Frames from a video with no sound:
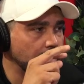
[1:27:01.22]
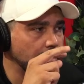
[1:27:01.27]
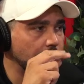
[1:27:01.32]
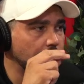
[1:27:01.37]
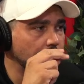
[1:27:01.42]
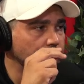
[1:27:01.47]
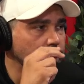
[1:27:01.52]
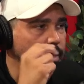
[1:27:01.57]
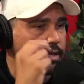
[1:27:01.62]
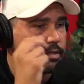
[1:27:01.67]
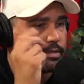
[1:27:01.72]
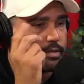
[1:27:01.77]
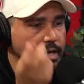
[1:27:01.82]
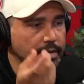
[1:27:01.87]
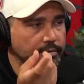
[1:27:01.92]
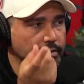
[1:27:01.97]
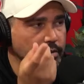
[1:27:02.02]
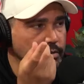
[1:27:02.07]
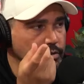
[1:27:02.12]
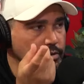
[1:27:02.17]
podcast.
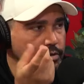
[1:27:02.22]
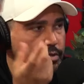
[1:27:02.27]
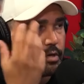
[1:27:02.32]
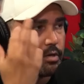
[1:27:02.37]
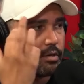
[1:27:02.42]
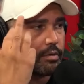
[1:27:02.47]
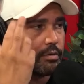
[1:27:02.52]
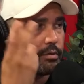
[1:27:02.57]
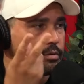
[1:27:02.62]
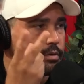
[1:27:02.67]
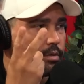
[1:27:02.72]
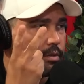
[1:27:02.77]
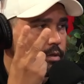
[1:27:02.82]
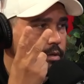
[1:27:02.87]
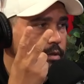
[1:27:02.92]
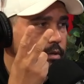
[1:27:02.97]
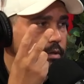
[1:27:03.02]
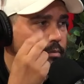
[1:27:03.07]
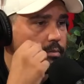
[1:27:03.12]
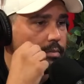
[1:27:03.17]
Have you on the show,
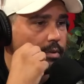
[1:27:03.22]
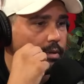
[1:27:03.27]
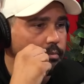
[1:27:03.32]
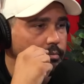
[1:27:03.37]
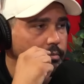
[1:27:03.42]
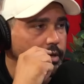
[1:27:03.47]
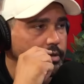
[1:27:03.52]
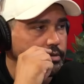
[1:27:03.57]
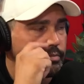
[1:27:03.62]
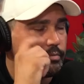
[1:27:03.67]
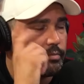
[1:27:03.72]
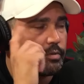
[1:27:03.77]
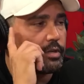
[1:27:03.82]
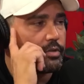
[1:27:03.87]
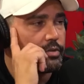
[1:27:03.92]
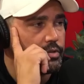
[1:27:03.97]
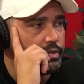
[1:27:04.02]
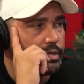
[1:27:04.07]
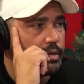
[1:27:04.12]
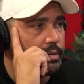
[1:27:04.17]
but make some
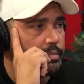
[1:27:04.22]
relationships.